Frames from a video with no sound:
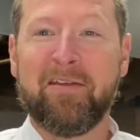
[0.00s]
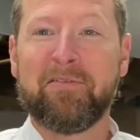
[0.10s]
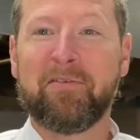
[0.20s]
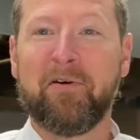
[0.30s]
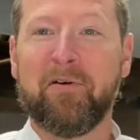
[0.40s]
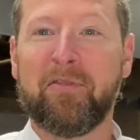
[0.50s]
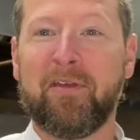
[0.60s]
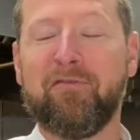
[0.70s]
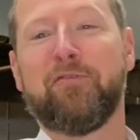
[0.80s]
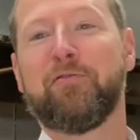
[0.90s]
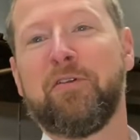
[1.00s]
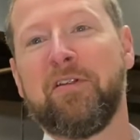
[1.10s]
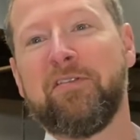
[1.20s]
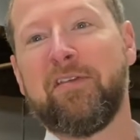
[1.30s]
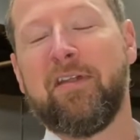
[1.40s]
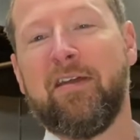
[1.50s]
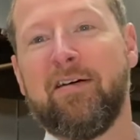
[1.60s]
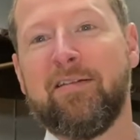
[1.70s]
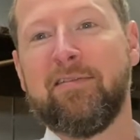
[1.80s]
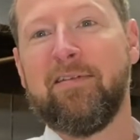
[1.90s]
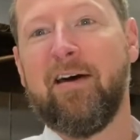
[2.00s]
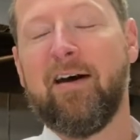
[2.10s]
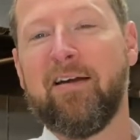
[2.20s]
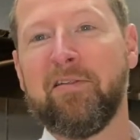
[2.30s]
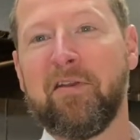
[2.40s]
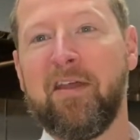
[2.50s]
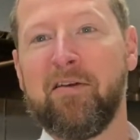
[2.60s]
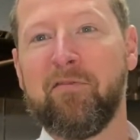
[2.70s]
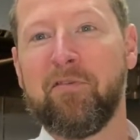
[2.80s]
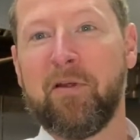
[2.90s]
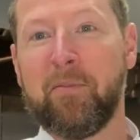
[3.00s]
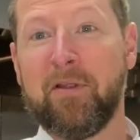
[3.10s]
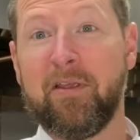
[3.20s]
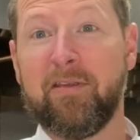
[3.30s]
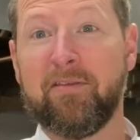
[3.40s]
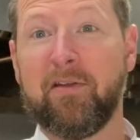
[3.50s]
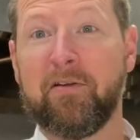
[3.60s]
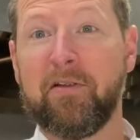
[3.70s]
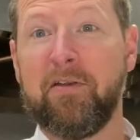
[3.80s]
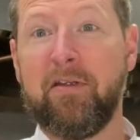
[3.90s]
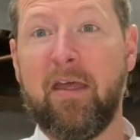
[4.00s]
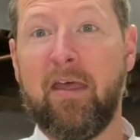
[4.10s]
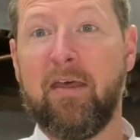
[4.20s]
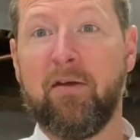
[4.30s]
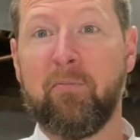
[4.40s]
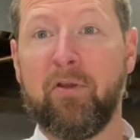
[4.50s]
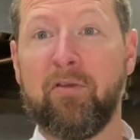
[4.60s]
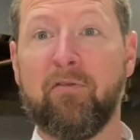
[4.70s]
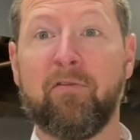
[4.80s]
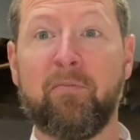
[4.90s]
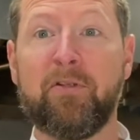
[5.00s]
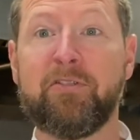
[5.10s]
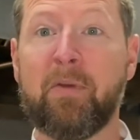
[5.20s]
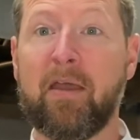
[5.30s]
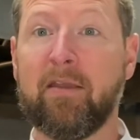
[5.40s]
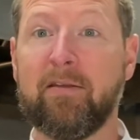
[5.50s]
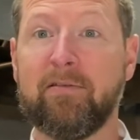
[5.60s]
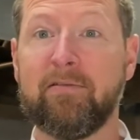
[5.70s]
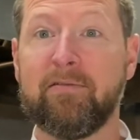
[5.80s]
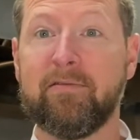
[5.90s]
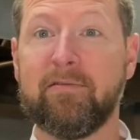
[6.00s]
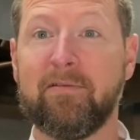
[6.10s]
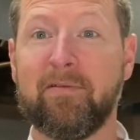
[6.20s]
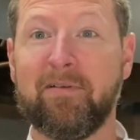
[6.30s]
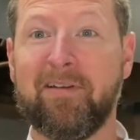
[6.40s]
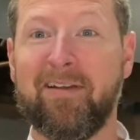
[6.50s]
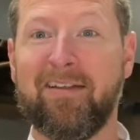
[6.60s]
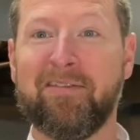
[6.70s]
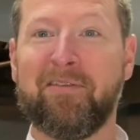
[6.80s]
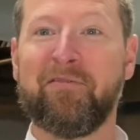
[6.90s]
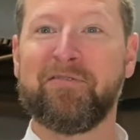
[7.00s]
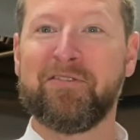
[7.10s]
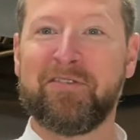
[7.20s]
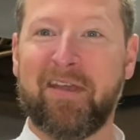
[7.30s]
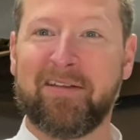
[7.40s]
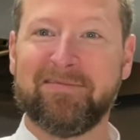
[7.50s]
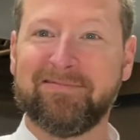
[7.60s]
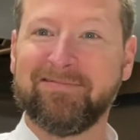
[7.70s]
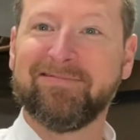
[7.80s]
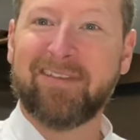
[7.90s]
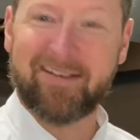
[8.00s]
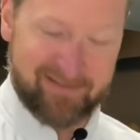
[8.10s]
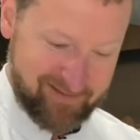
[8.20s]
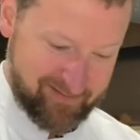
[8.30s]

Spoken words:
So thanks for joining us today on Heartland Hangover. I'm gonna get started and I'll bring you over and meet you back at the stove in just a second. Thanks.